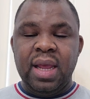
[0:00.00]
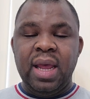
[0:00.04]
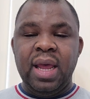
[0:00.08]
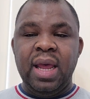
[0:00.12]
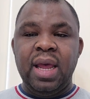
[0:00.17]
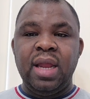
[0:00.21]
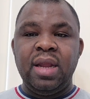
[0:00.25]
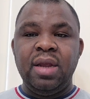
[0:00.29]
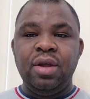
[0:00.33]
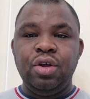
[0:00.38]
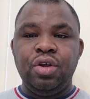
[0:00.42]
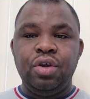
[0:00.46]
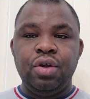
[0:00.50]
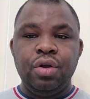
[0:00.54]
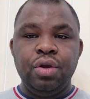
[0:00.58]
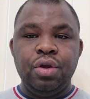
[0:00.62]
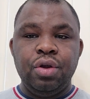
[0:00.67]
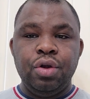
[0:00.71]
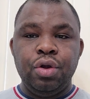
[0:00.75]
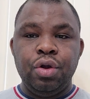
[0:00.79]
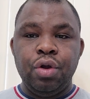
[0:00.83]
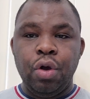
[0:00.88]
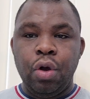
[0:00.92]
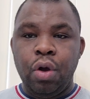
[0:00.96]
and
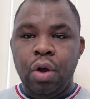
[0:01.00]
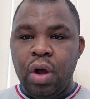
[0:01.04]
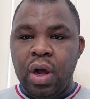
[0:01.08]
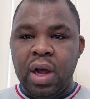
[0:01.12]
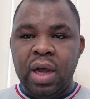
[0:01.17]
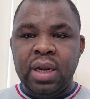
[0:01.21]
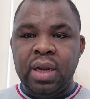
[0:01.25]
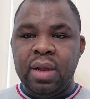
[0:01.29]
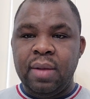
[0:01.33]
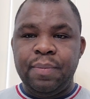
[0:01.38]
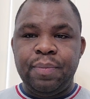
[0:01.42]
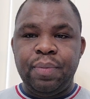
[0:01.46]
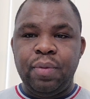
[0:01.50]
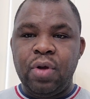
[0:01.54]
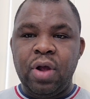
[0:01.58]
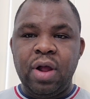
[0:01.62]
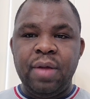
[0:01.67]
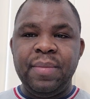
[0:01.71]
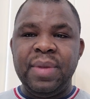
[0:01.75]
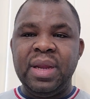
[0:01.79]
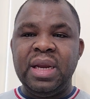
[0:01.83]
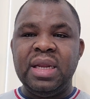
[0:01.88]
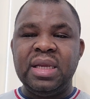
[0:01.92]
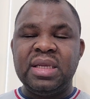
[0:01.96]
no
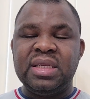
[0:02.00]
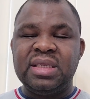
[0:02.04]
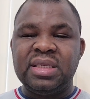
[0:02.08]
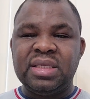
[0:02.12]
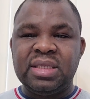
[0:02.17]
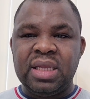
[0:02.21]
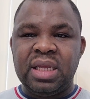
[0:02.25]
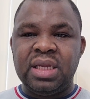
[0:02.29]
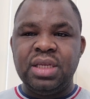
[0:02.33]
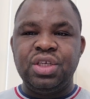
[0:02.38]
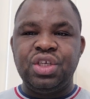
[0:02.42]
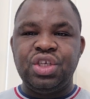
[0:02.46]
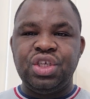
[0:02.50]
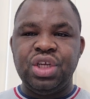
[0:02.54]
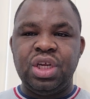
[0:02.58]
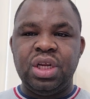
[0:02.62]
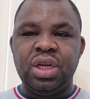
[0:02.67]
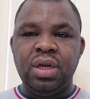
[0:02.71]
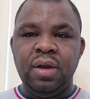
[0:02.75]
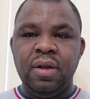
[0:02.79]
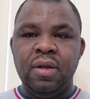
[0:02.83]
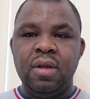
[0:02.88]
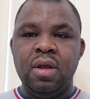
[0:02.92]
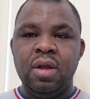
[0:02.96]
unemployment
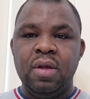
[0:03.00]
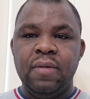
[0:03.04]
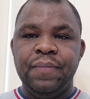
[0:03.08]
extension,